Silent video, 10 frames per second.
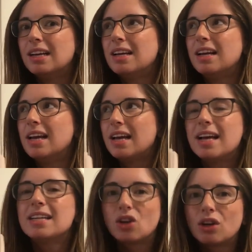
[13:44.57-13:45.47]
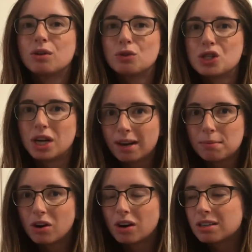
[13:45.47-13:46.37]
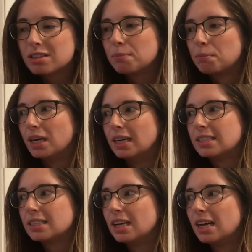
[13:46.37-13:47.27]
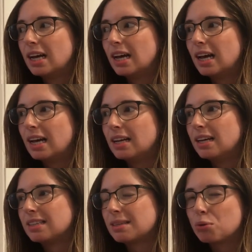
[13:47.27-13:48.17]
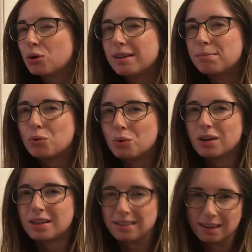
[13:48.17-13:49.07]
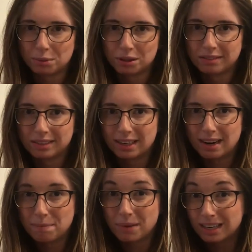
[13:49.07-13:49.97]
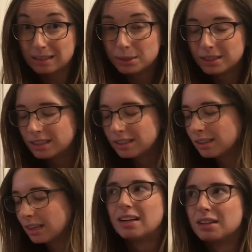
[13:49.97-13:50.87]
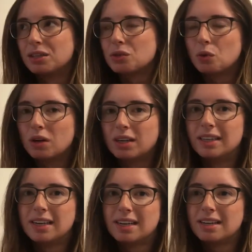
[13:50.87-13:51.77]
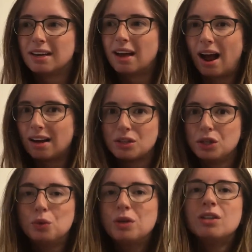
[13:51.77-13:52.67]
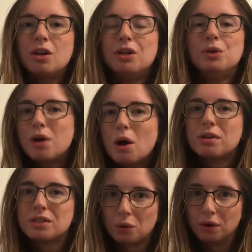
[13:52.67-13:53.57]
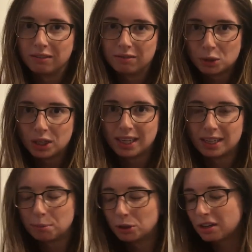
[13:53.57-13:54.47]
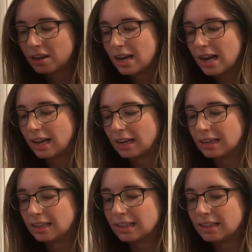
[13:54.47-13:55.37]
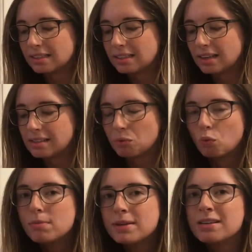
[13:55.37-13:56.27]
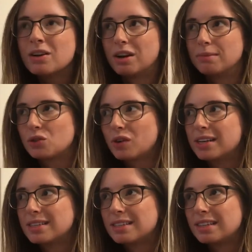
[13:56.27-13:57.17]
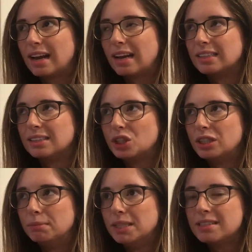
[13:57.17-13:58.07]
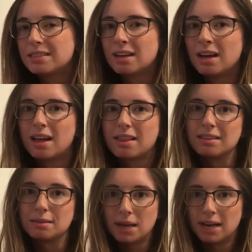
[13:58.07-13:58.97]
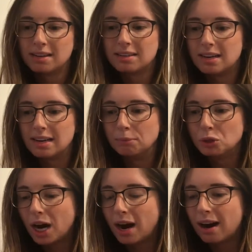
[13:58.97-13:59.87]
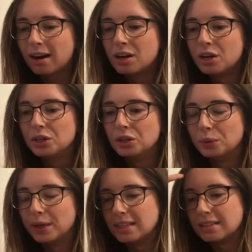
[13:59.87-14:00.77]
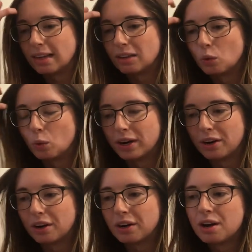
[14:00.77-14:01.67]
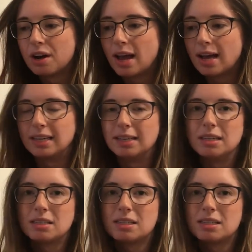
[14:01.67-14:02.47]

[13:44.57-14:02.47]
it hits all those check marks, but it's a pretty poor example of it, in my opinion. The story, as you know the story from looking at the book, and it's a woman, her name is Grace, and she meets this man named Jack, who is a lawyer, and he